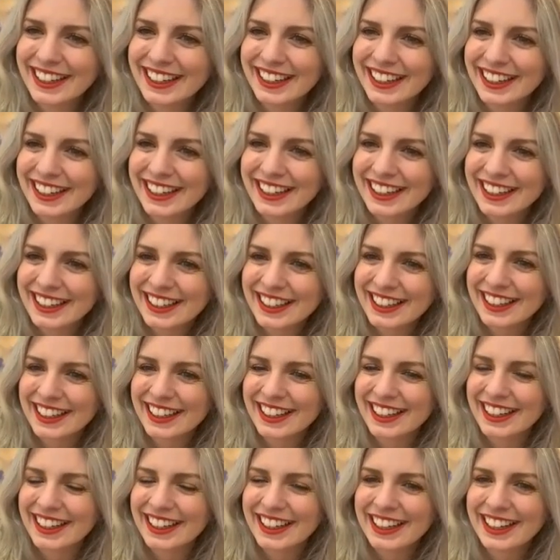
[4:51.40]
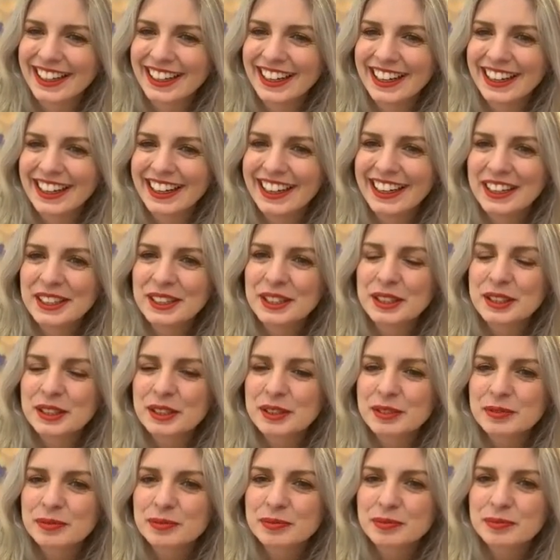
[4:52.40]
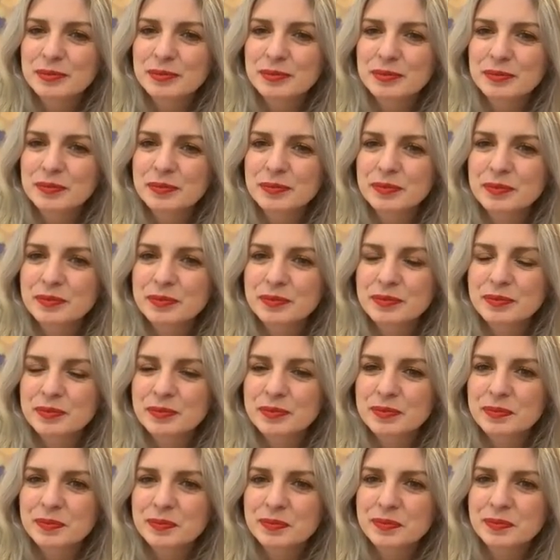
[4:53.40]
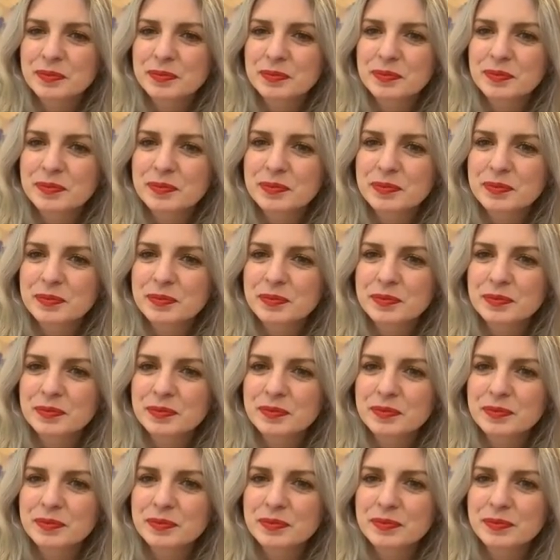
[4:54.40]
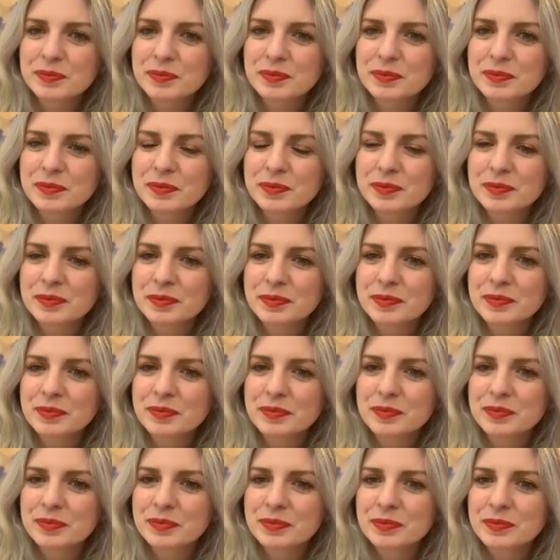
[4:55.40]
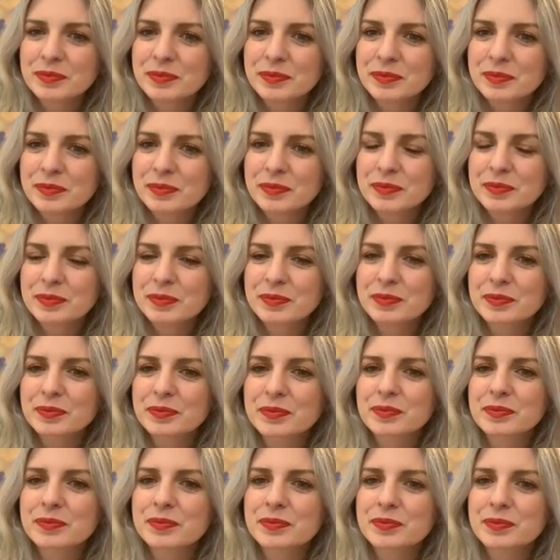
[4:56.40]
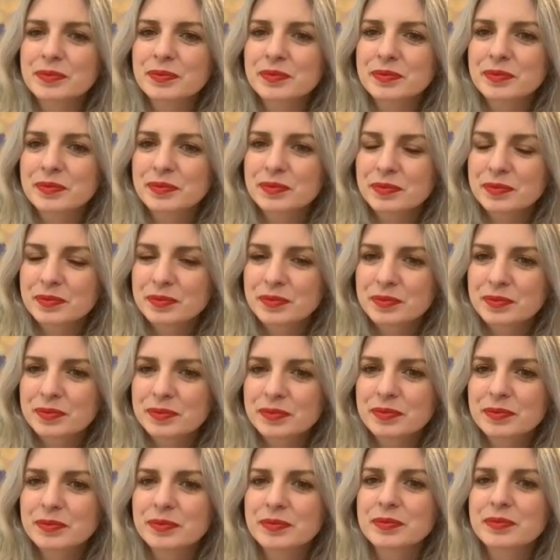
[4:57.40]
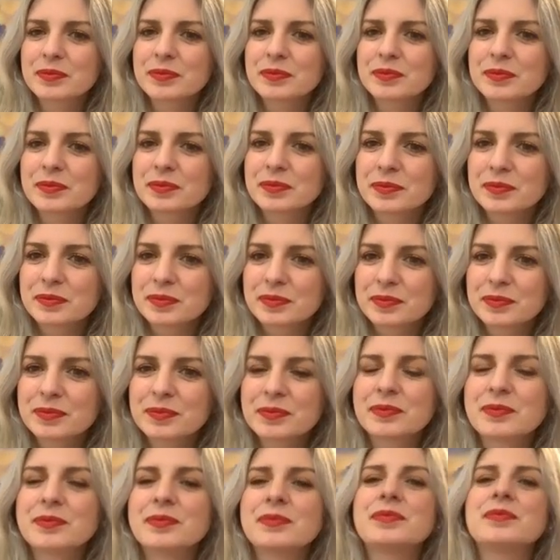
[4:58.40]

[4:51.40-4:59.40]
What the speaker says: (silent)